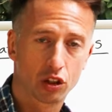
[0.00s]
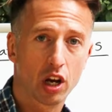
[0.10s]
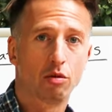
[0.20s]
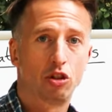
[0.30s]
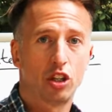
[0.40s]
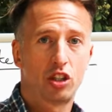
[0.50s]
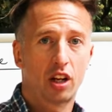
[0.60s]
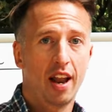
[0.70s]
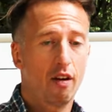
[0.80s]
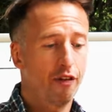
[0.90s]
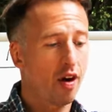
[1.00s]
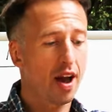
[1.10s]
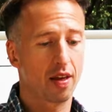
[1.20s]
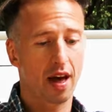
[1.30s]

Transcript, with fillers: So just to clarify,